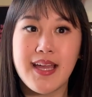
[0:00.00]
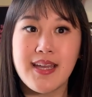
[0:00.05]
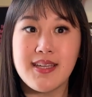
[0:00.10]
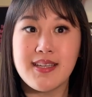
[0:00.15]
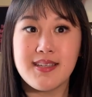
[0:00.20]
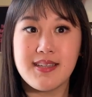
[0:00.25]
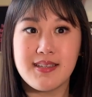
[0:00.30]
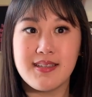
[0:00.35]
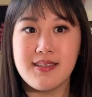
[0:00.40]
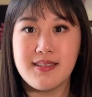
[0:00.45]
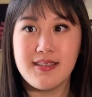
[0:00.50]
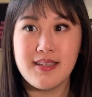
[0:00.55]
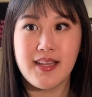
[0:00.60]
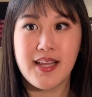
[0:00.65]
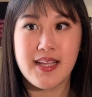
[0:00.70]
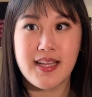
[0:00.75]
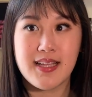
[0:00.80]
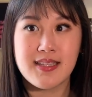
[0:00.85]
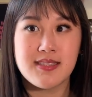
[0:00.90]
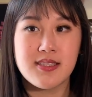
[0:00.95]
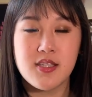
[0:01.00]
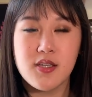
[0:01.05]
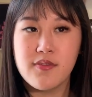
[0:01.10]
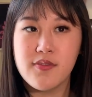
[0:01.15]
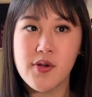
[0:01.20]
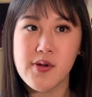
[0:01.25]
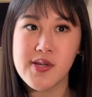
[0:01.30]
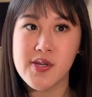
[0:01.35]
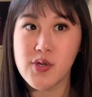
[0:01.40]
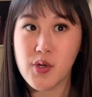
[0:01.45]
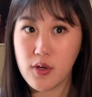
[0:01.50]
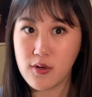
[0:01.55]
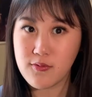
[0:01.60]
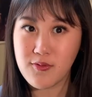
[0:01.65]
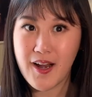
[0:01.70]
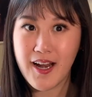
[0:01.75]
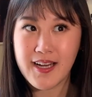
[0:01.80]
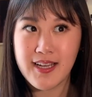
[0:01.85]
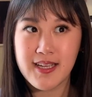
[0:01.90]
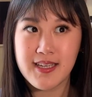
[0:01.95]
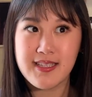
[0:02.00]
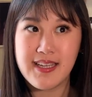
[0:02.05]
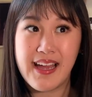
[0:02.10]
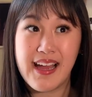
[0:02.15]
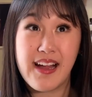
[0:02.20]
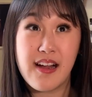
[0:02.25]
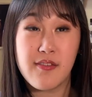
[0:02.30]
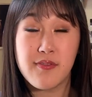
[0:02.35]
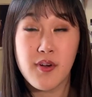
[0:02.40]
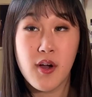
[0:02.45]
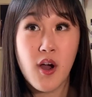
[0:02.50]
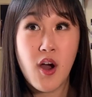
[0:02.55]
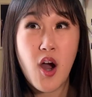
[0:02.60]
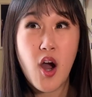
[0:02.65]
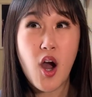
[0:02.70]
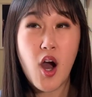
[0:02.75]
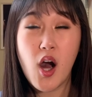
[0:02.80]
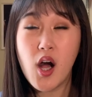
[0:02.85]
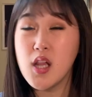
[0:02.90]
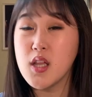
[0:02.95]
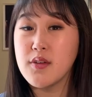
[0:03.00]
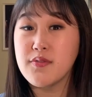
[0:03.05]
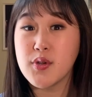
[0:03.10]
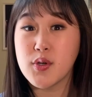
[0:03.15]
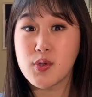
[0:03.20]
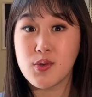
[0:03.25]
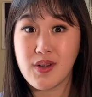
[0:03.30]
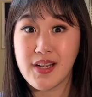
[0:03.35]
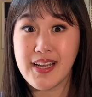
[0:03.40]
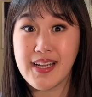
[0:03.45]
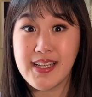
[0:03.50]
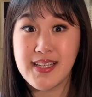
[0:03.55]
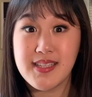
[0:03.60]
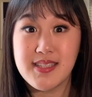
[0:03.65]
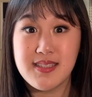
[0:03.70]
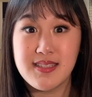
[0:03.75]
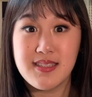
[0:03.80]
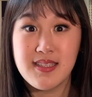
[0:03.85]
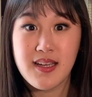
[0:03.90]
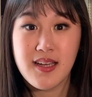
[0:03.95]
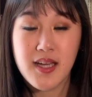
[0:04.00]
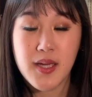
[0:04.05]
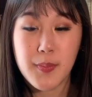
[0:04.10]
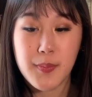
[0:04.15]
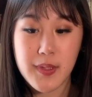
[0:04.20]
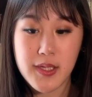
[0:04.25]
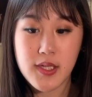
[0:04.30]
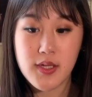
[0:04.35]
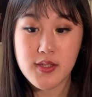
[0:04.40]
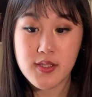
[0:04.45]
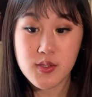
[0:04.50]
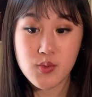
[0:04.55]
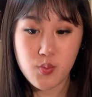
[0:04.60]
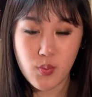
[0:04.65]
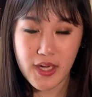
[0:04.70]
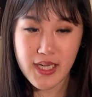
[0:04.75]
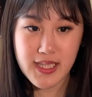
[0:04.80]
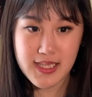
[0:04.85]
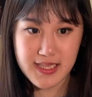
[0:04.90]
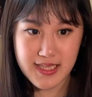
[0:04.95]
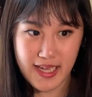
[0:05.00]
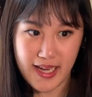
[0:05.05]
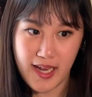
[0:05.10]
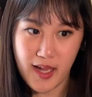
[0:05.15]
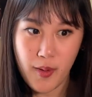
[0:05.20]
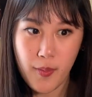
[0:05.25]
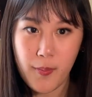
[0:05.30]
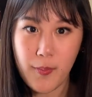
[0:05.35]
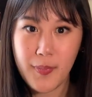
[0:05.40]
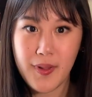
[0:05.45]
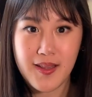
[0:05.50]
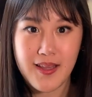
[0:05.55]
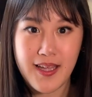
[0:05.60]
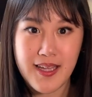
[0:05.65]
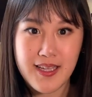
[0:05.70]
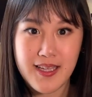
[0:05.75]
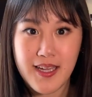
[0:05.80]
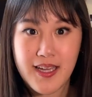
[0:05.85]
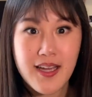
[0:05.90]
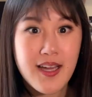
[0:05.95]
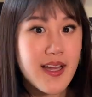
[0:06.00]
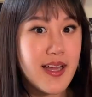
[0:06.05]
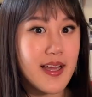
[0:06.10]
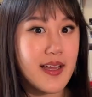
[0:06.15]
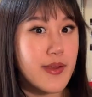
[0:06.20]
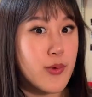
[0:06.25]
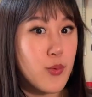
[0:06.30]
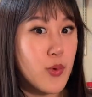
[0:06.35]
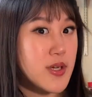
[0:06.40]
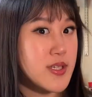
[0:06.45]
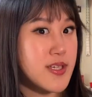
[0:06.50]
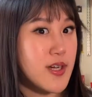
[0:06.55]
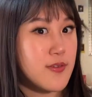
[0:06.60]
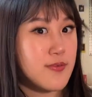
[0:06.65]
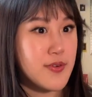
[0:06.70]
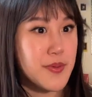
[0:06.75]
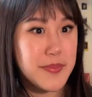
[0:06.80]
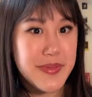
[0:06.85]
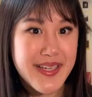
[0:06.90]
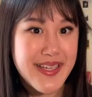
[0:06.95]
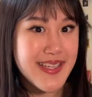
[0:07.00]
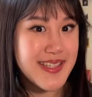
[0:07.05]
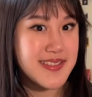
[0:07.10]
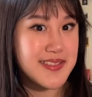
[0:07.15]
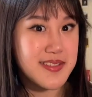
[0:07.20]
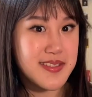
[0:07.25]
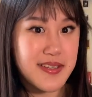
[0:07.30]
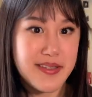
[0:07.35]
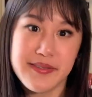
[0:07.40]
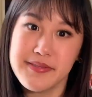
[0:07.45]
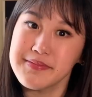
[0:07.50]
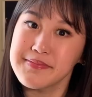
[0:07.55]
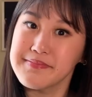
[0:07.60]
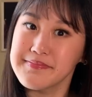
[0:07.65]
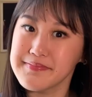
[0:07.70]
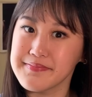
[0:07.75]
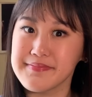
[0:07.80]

and it's still very nerve-wracking to have all of your grades be on this one exam, but like, it worked out for me, so